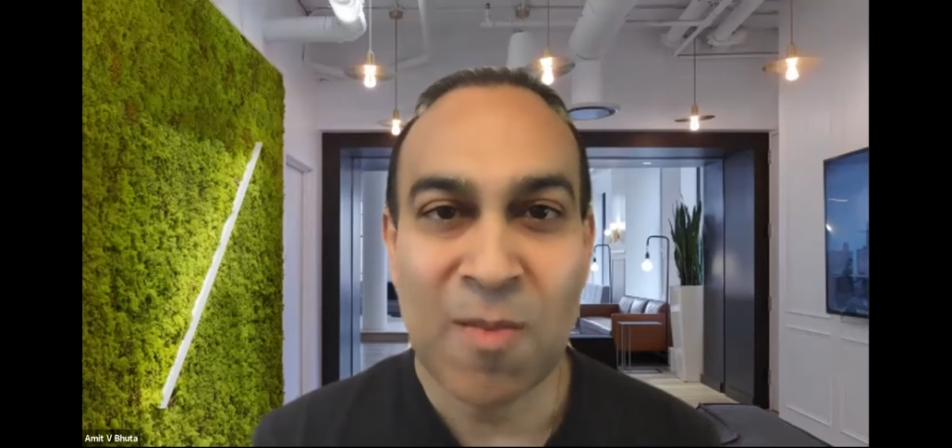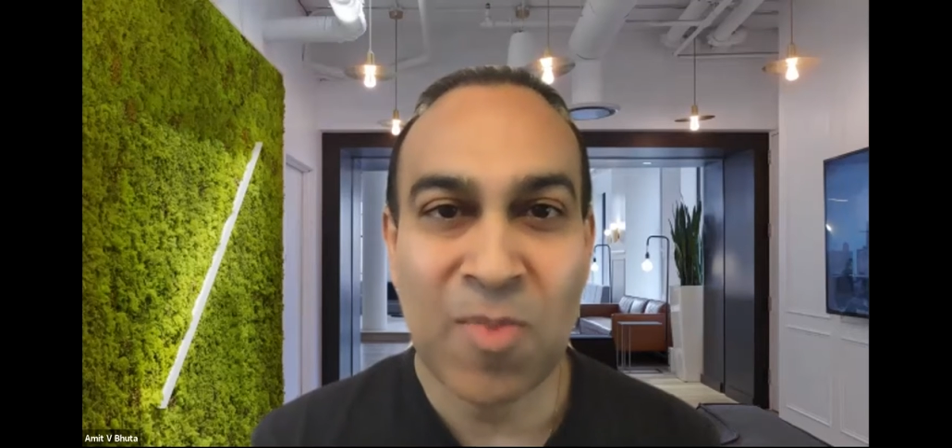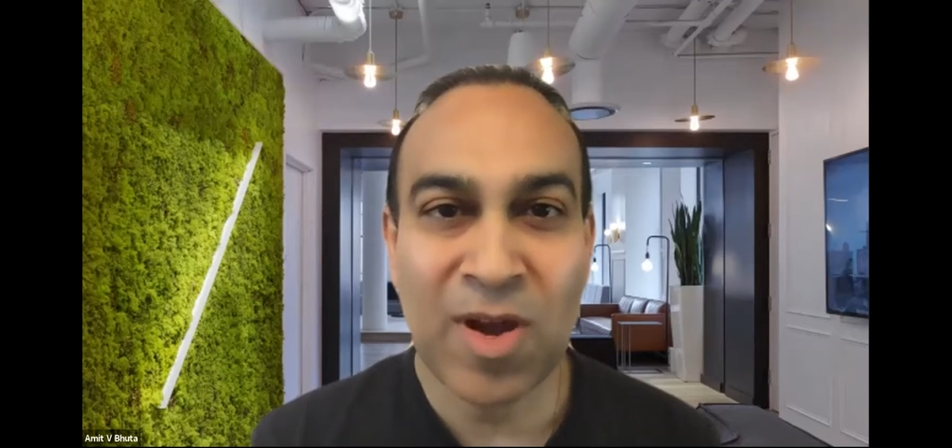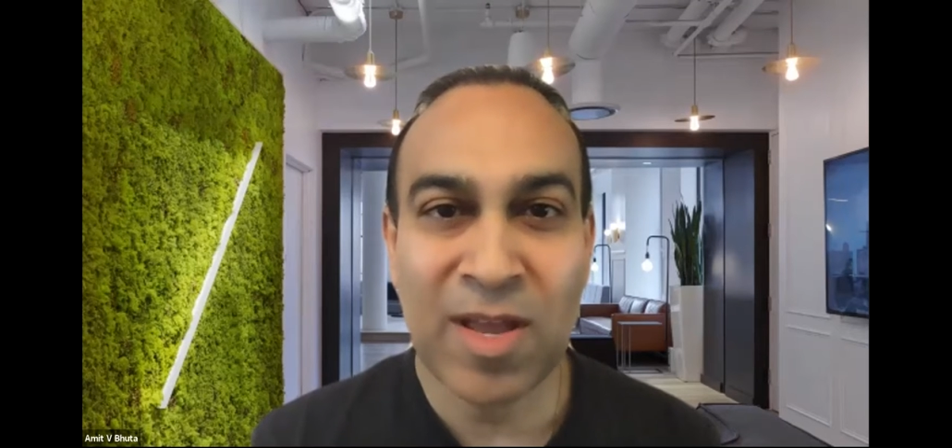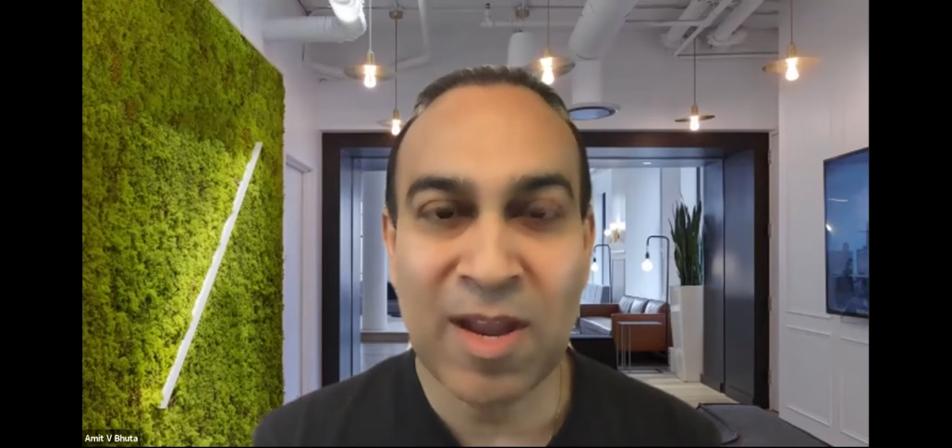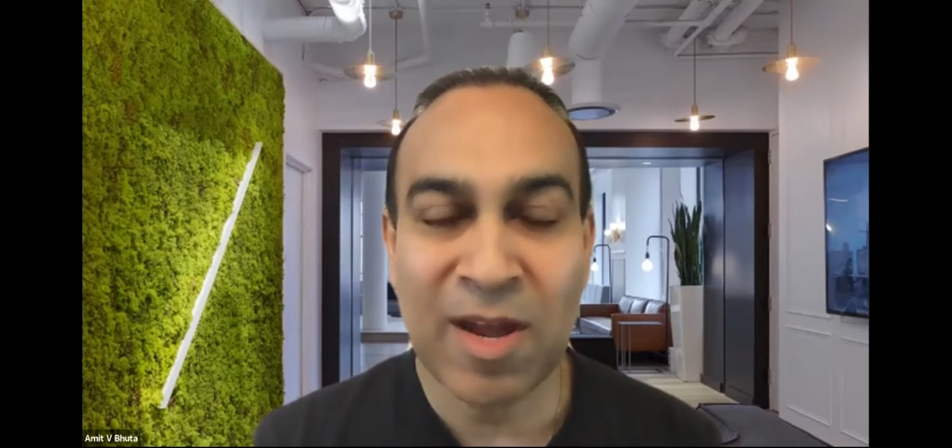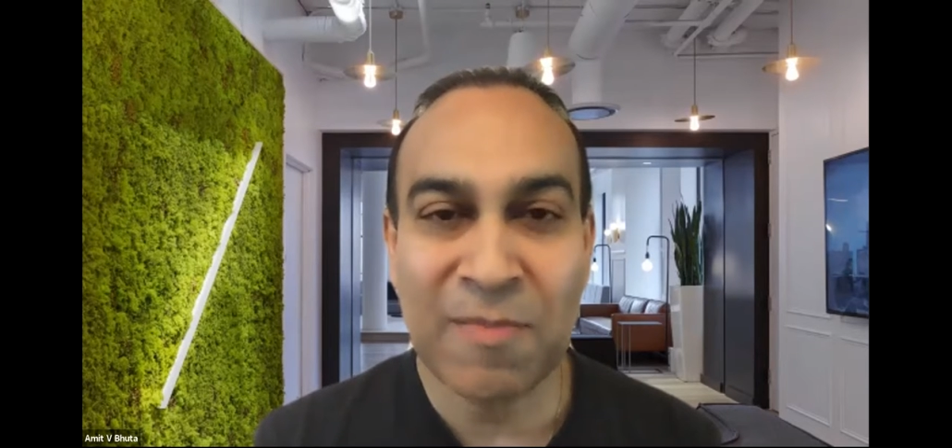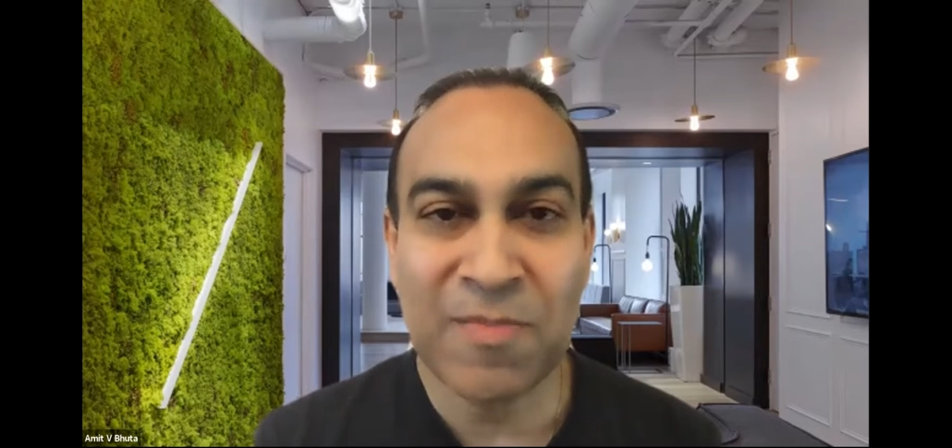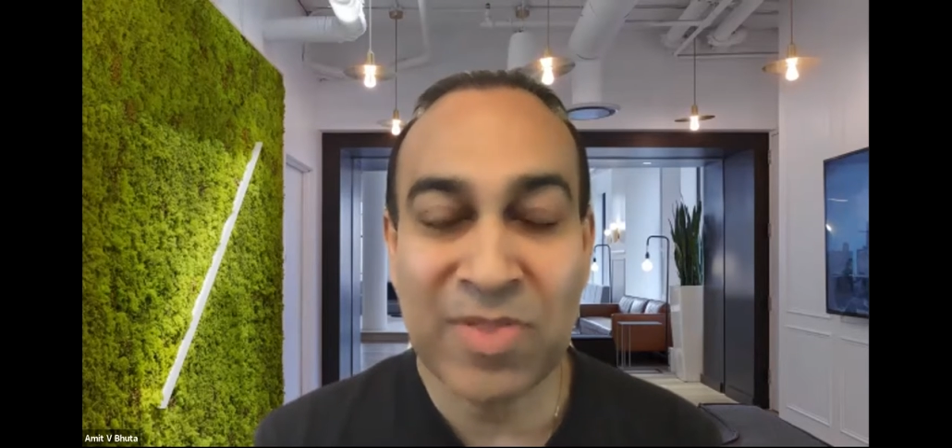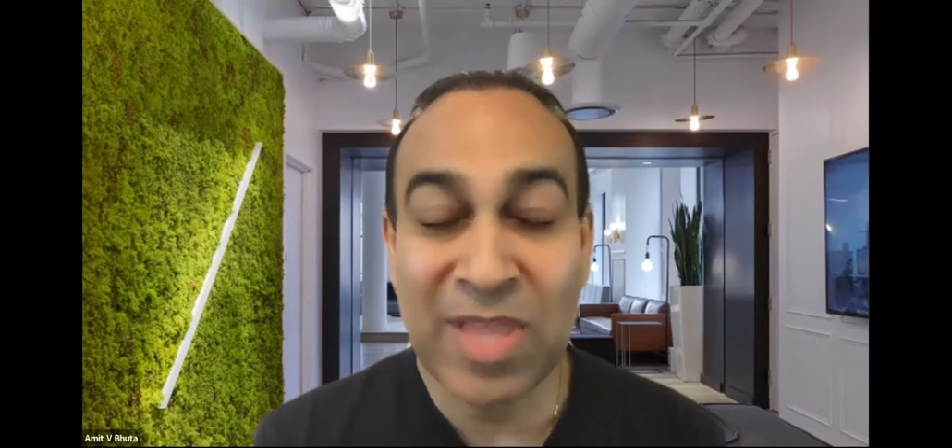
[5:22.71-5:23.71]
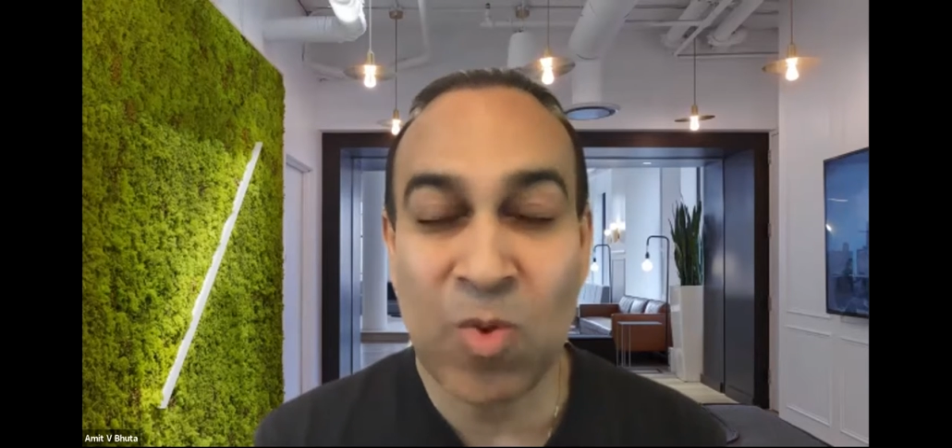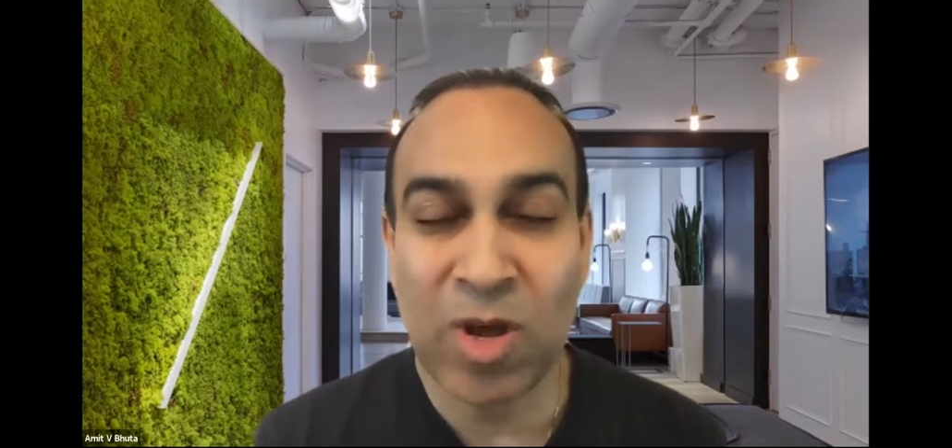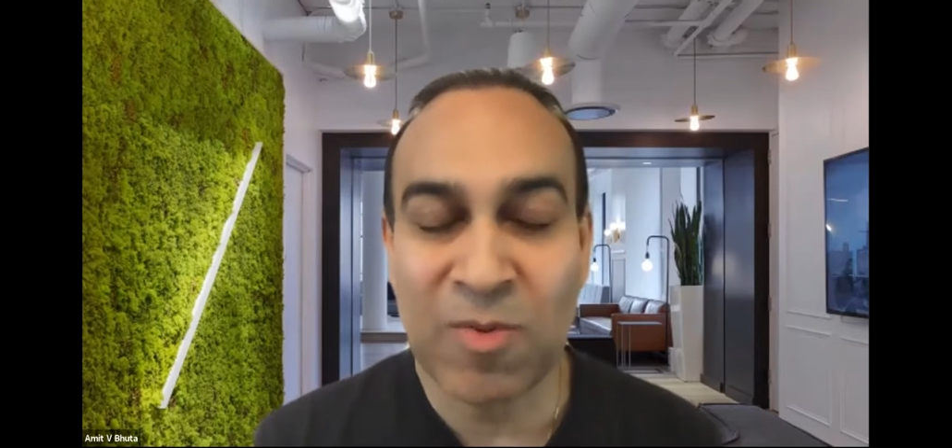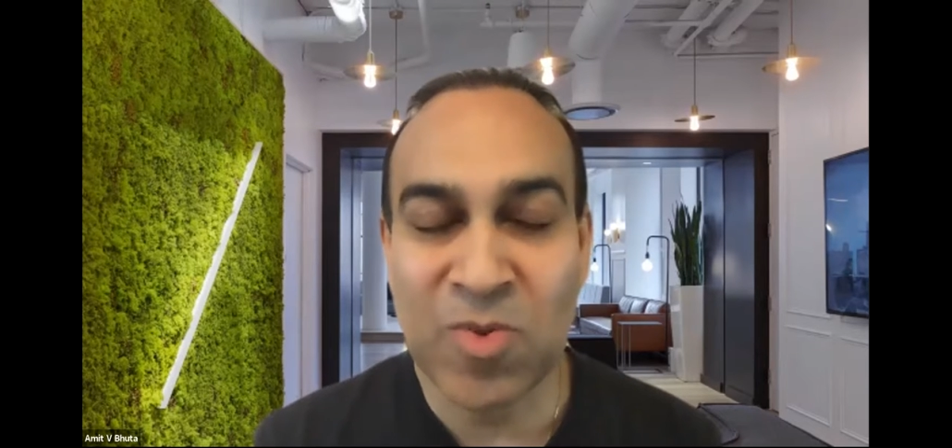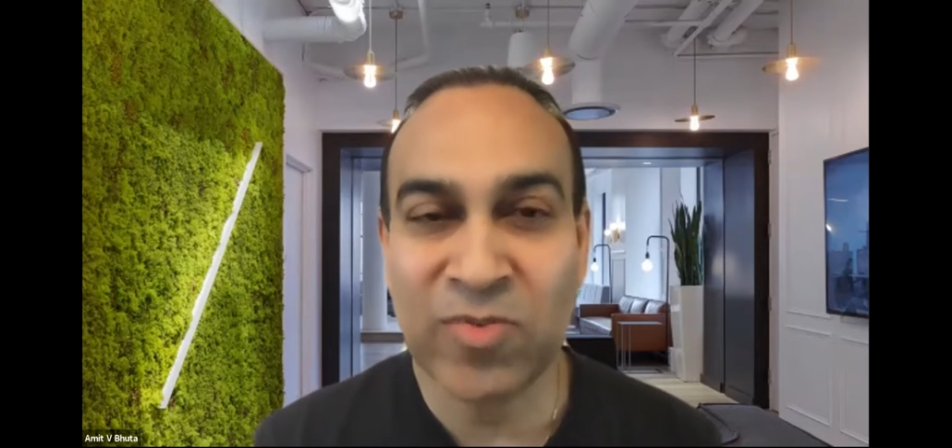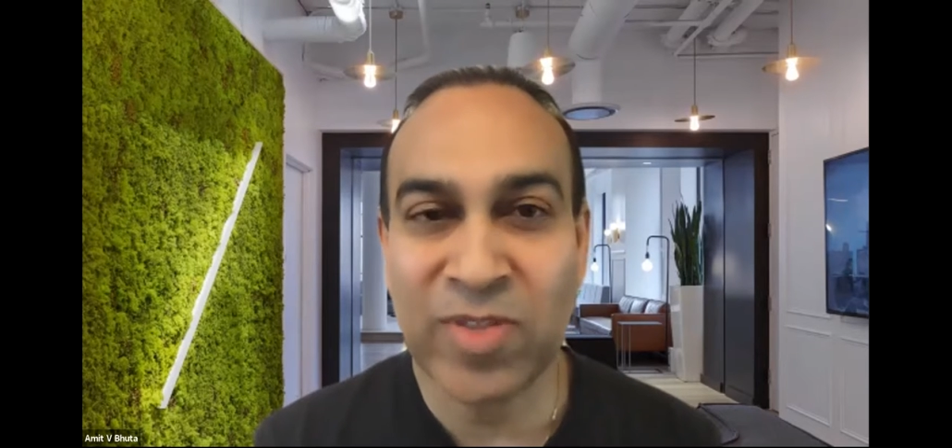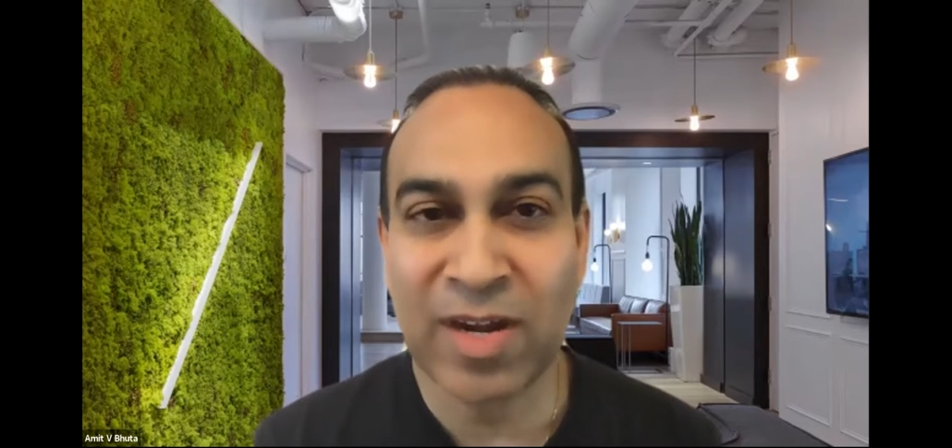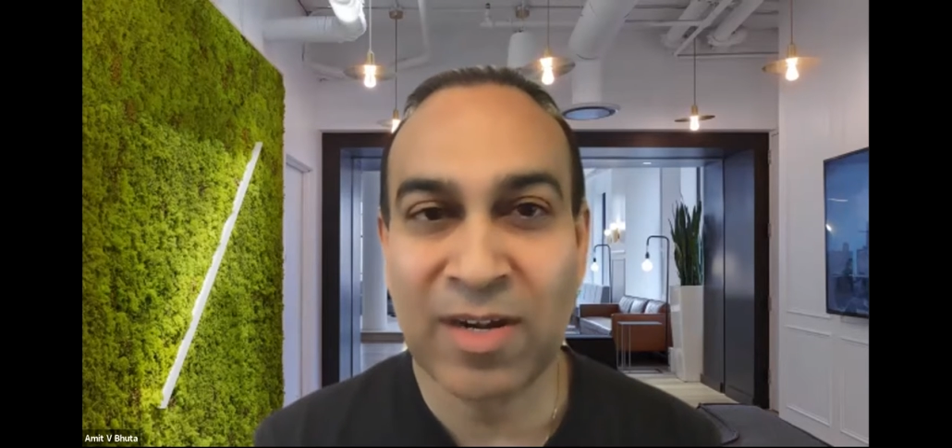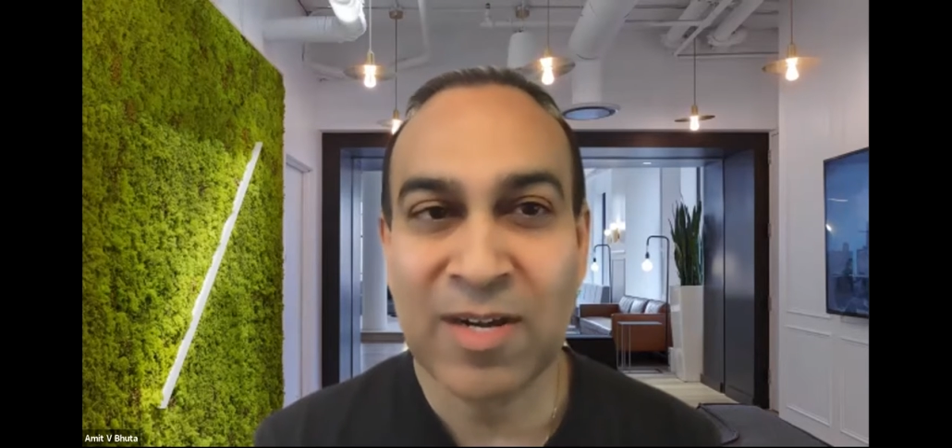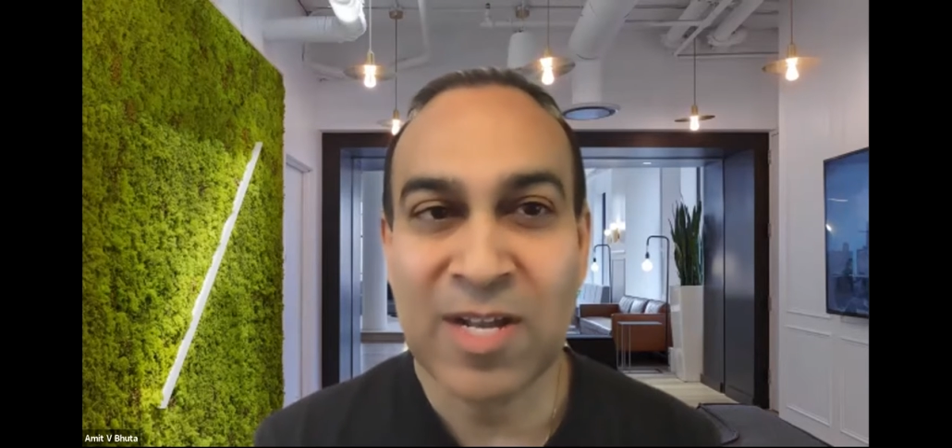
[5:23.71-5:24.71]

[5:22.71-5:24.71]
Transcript: but they want to move there.